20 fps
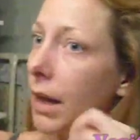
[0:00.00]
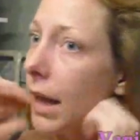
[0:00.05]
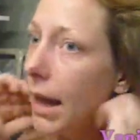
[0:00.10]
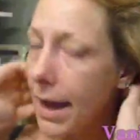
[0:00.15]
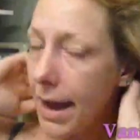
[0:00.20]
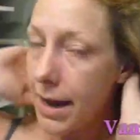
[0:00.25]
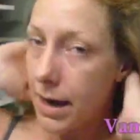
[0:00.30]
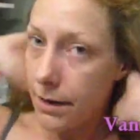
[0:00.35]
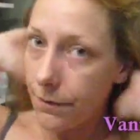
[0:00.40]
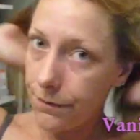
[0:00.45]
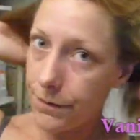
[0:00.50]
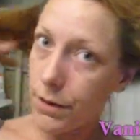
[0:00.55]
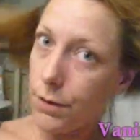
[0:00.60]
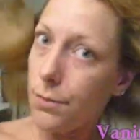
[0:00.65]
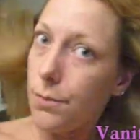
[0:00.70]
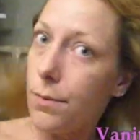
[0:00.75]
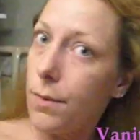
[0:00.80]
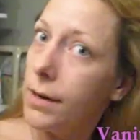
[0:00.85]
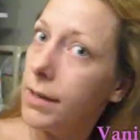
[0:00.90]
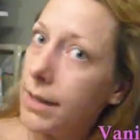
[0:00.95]
And if you
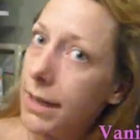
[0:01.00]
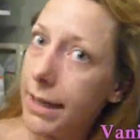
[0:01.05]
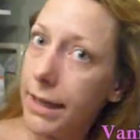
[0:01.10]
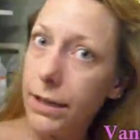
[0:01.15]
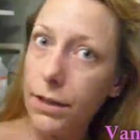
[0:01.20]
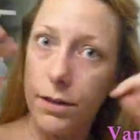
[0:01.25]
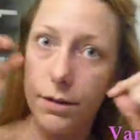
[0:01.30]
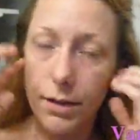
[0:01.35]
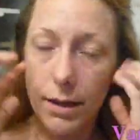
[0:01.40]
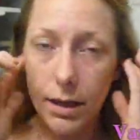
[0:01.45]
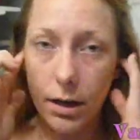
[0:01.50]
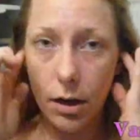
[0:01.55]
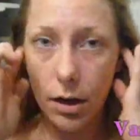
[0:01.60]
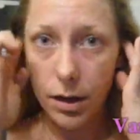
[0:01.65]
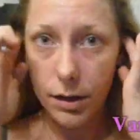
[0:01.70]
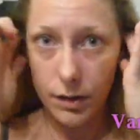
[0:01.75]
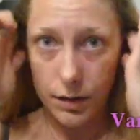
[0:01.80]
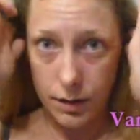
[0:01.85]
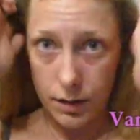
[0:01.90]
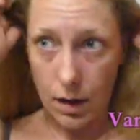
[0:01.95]
want, you can
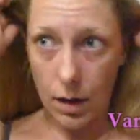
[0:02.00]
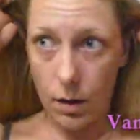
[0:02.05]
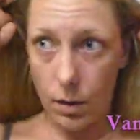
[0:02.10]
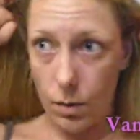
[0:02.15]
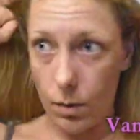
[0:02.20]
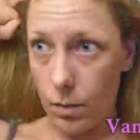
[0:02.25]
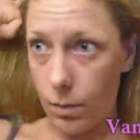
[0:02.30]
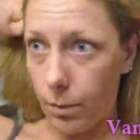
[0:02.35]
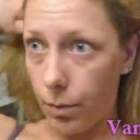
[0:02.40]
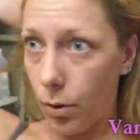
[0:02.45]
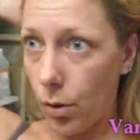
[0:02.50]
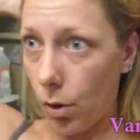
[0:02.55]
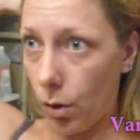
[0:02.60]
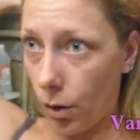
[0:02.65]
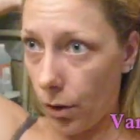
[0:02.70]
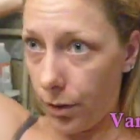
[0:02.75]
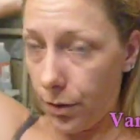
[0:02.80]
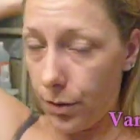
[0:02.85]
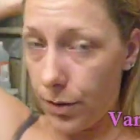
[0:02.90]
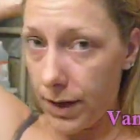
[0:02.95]
also pull
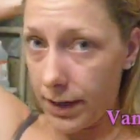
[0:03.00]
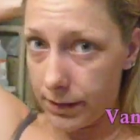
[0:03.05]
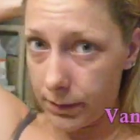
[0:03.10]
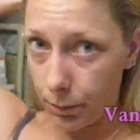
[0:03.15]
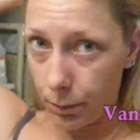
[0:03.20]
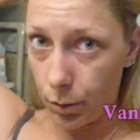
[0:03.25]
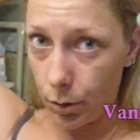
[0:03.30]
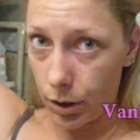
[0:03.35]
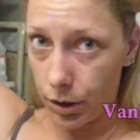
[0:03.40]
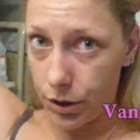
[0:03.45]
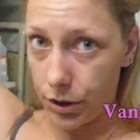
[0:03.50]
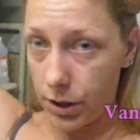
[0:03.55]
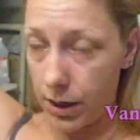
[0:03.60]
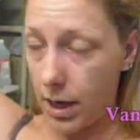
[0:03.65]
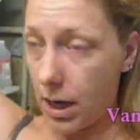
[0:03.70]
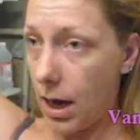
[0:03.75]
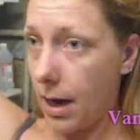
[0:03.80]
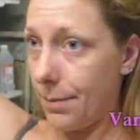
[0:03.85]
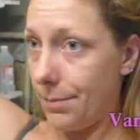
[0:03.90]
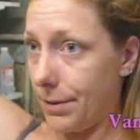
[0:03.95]
this portion
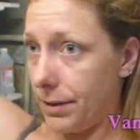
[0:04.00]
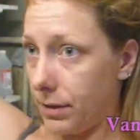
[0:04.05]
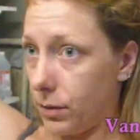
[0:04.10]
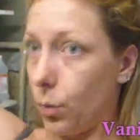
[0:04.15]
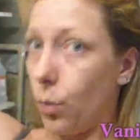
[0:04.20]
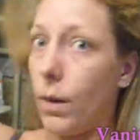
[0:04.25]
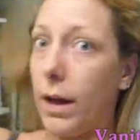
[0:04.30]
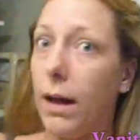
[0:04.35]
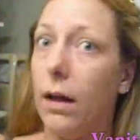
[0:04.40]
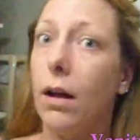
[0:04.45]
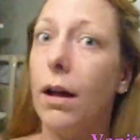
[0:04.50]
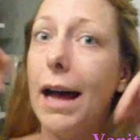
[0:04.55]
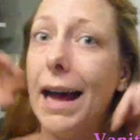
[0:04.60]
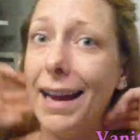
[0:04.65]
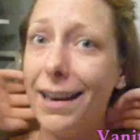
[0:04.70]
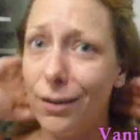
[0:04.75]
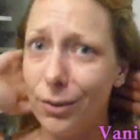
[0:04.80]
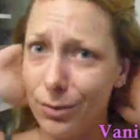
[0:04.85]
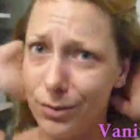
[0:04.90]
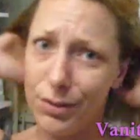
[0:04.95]
up as well. I
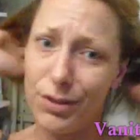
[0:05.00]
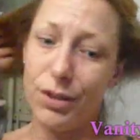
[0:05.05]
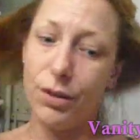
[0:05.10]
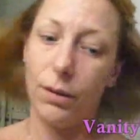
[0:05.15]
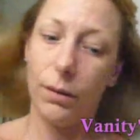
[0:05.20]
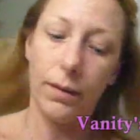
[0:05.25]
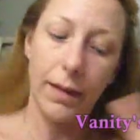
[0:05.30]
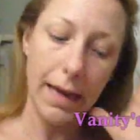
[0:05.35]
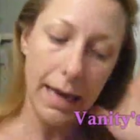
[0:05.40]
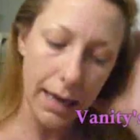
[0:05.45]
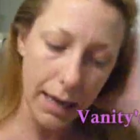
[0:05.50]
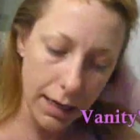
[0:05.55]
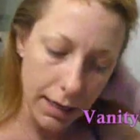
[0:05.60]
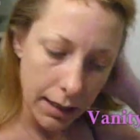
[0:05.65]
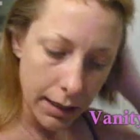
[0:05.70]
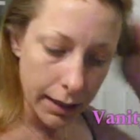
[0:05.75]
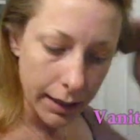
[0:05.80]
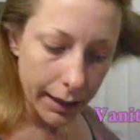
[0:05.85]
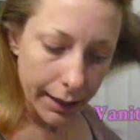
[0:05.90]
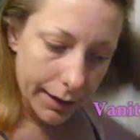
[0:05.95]
don't do that.
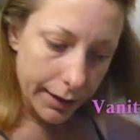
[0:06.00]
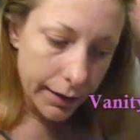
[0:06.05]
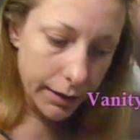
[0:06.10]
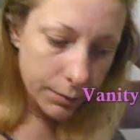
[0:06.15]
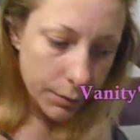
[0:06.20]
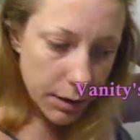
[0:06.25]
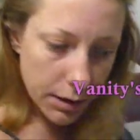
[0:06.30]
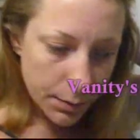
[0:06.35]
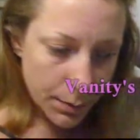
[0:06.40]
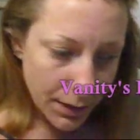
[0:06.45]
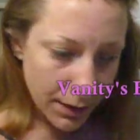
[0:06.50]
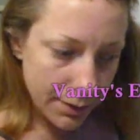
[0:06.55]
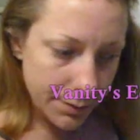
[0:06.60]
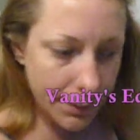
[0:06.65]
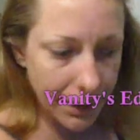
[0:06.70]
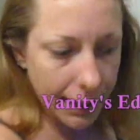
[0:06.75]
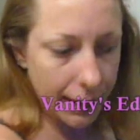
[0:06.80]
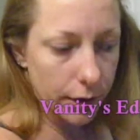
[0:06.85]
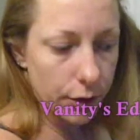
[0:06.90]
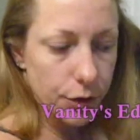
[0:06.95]
Um, just because my
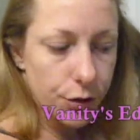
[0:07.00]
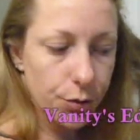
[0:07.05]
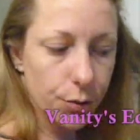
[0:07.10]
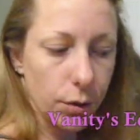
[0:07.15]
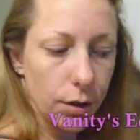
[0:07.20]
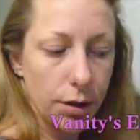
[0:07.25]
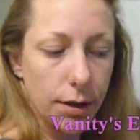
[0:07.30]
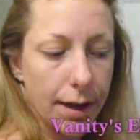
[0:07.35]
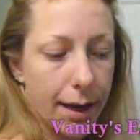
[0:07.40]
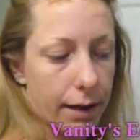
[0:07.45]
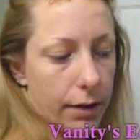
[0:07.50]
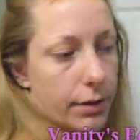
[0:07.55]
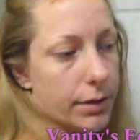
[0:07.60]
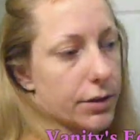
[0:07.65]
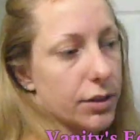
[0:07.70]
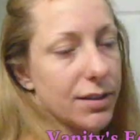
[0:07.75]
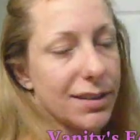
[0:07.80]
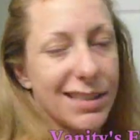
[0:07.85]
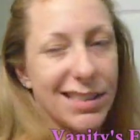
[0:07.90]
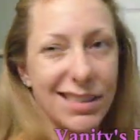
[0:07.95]
hair is shorter now, it
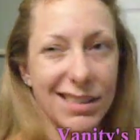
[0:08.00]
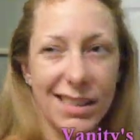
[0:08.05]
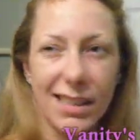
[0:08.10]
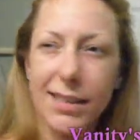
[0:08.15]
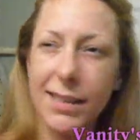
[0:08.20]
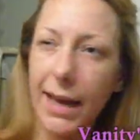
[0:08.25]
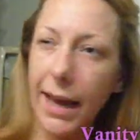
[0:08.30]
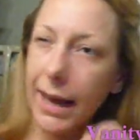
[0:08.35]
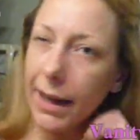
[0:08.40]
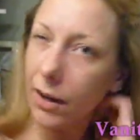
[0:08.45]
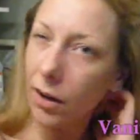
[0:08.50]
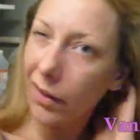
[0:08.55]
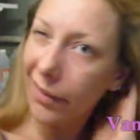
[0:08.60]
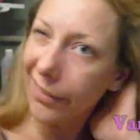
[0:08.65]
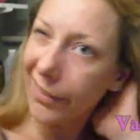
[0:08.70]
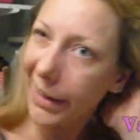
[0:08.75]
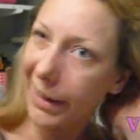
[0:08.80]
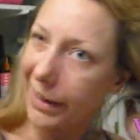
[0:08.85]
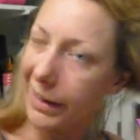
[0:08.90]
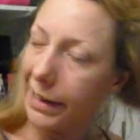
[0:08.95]
just doesn't take all
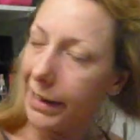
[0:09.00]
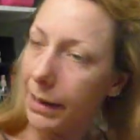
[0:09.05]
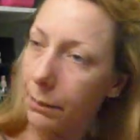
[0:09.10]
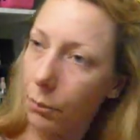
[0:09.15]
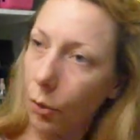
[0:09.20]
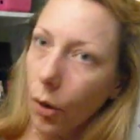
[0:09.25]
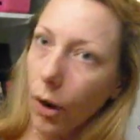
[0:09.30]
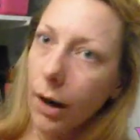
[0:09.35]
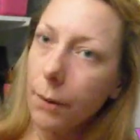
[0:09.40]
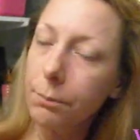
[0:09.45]
that anymore.